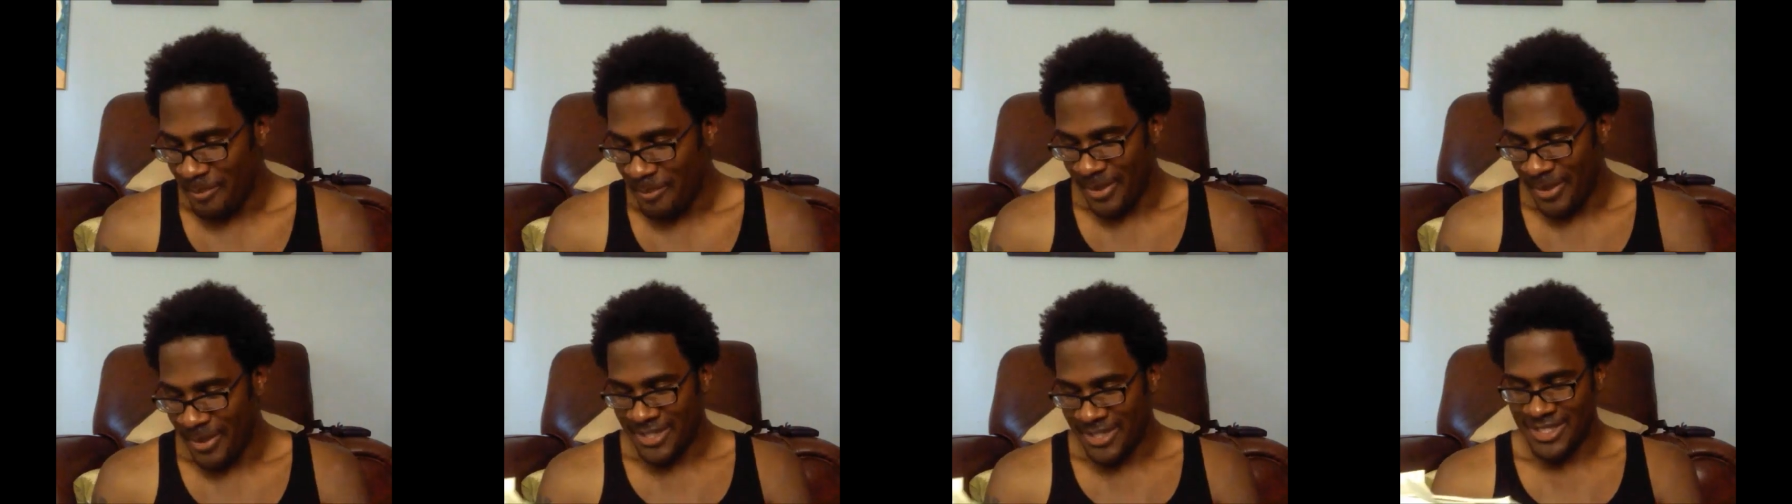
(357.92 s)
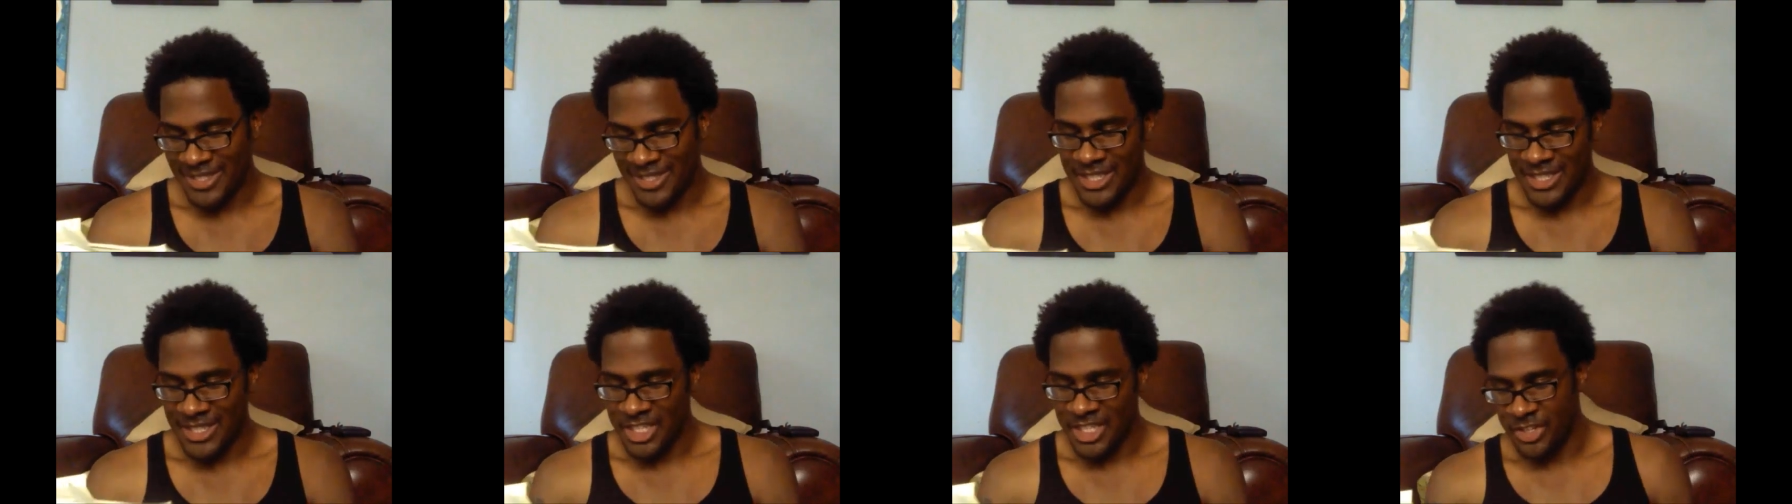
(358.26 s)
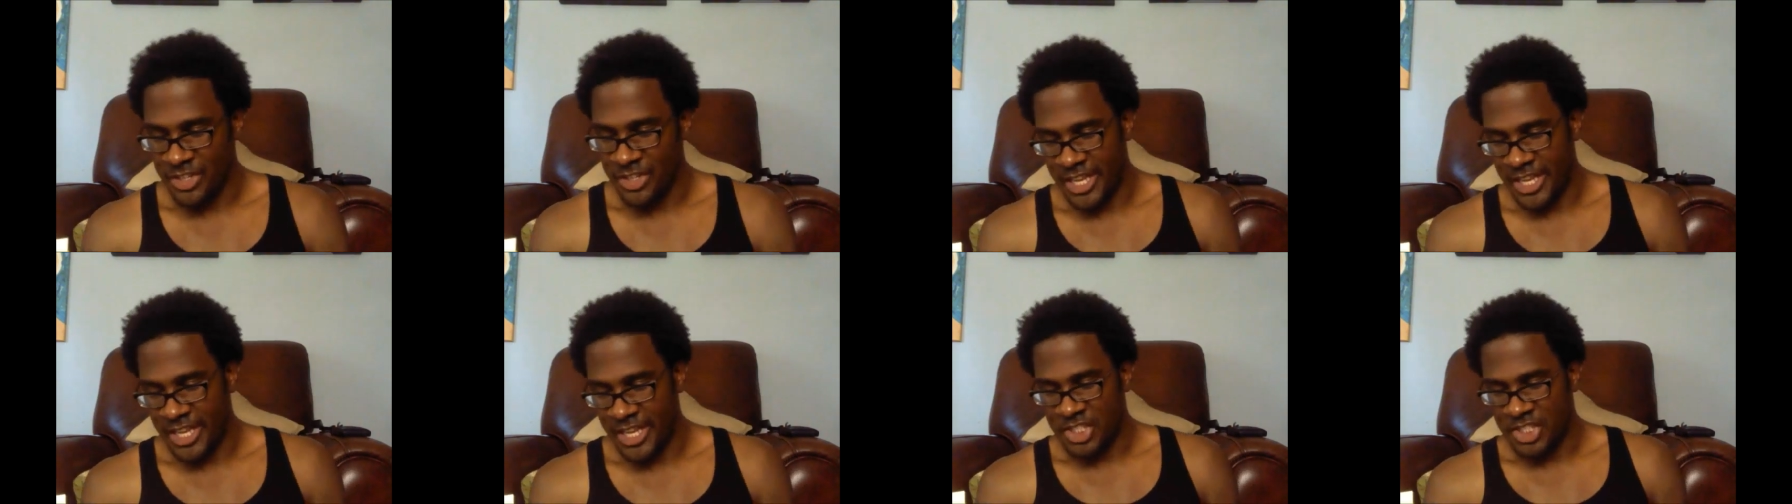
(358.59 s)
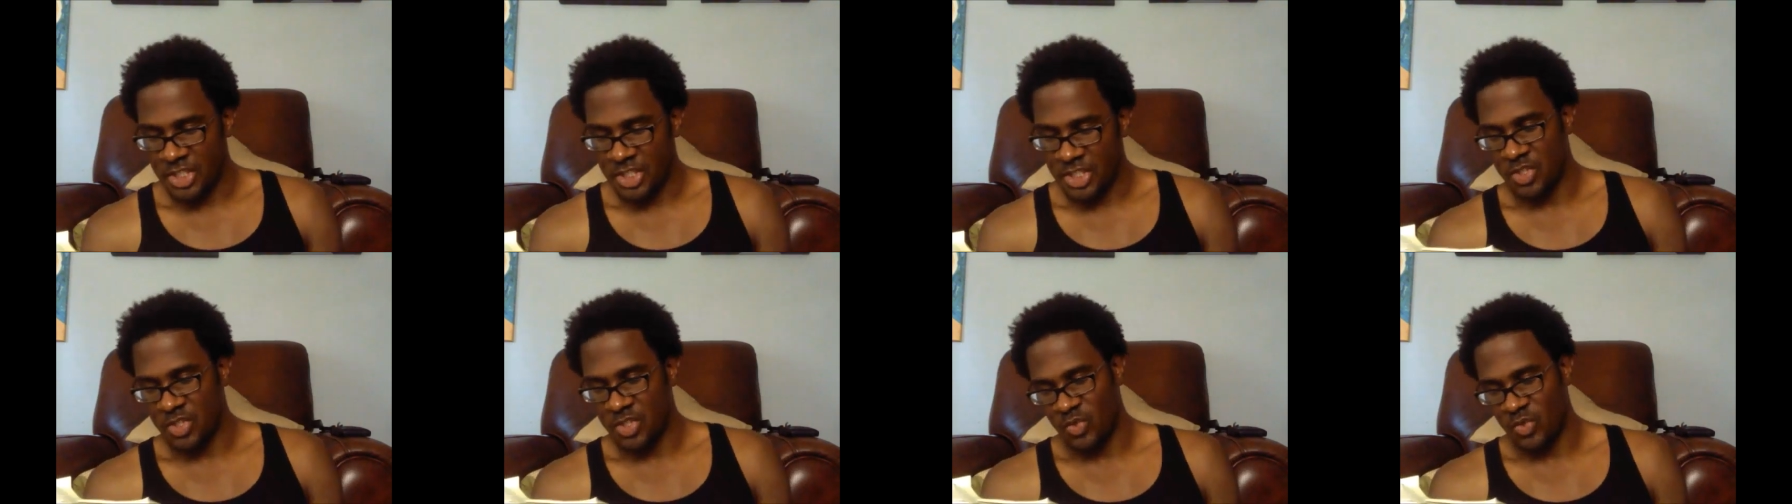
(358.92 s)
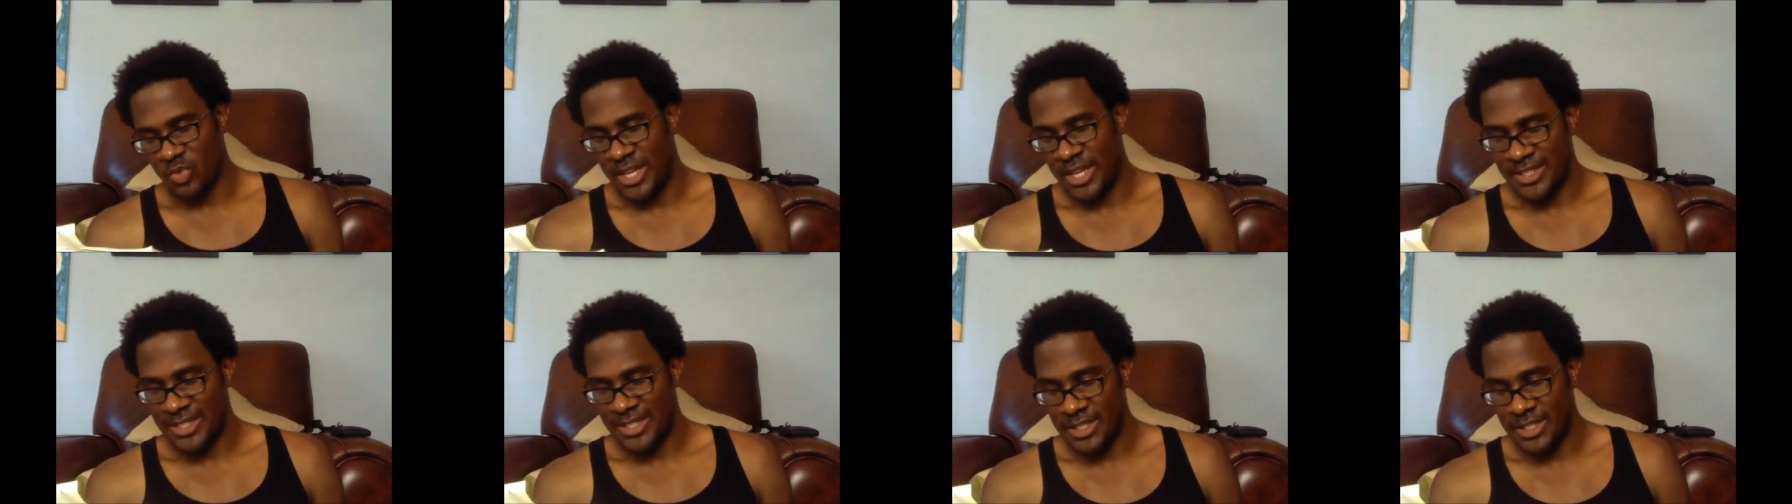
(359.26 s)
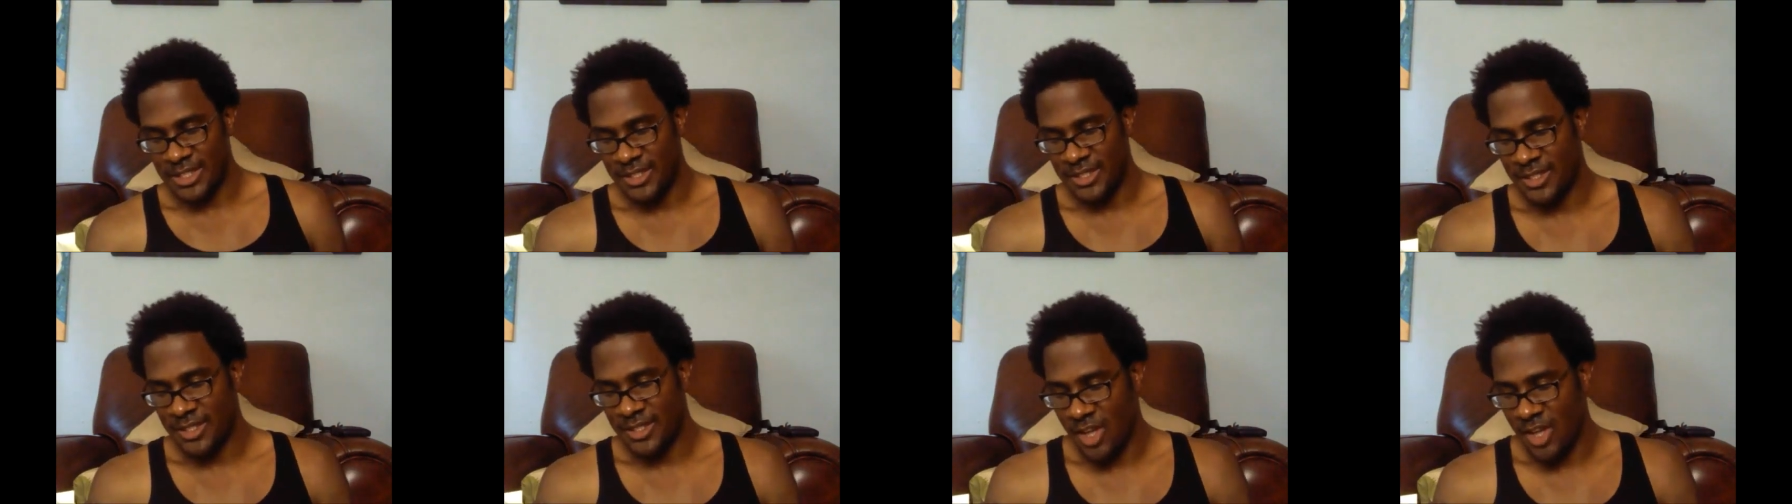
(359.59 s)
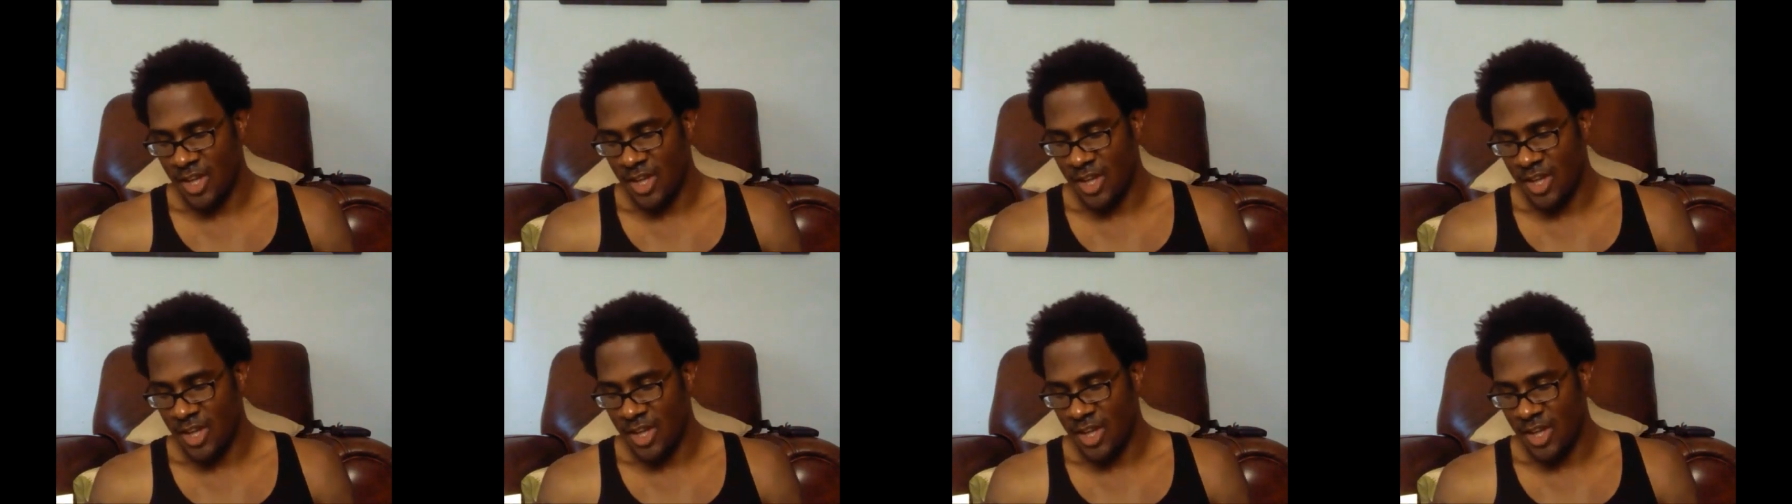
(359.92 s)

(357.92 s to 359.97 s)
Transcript: Basically, your nature is restless,